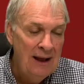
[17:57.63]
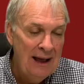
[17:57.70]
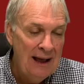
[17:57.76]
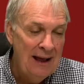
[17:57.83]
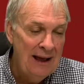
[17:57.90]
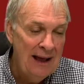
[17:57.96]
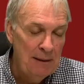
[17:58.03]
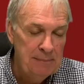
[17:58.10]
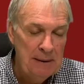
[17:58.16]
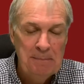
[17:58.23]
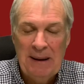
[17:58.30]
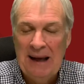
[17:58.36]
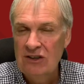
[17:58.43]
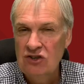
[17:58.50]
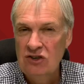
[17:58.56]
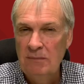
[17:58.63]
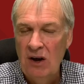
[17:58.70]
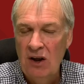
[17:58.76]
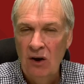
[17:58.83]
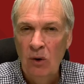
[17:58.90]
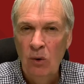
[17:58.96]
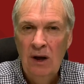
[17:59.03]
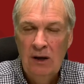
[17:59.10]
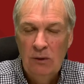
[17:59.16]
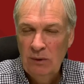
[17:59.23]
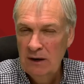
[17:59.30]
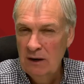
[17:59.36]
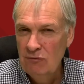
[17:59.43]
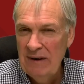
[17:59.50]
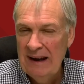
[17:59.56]
I'll be back tomorrow
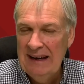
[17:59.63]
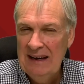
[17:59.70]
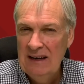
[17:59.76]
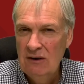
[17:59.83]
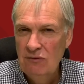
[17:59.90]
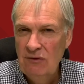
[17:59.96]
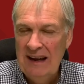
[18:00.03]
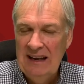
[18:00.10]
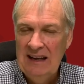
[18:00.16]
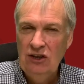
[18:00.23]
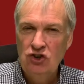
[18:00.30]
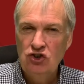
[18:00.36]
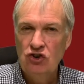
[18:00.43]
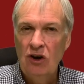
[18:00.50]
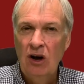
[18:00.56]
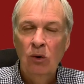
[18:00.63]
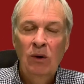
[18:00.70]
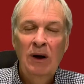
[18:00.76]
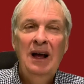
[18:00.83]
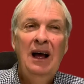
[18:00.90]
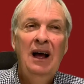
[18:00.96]
with the ratings show.